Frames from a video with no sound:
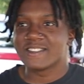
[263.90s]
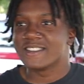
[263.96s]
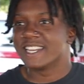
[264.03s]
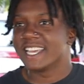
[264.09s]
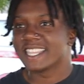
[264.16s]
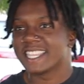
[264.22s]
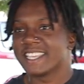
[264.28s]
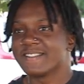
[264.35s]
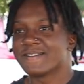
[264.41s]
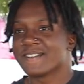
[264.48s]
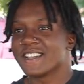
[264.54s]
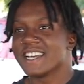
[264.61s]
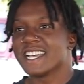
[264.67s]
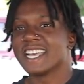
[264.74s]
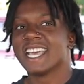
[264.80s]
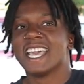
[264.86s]
or nothing,
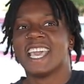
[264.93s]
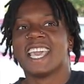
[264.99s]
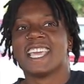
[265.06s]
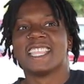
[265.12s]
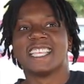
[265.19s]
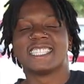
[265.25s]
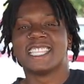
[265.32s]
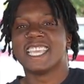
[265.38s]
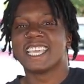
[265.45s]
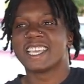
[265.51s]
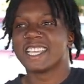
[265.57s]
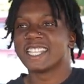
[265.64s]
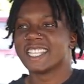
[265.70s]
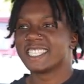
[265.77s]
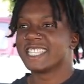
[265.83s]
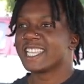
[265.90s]
bruh. This
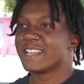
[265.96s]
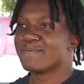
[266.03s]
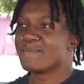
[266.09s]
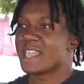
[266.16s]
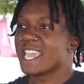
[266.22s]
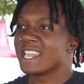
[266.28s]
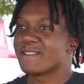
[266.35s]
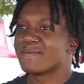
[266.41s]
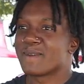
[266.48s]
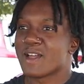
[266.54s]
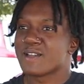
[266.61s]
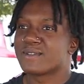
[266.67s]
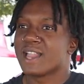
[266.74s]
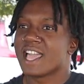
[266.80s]
nigga Main and Mari were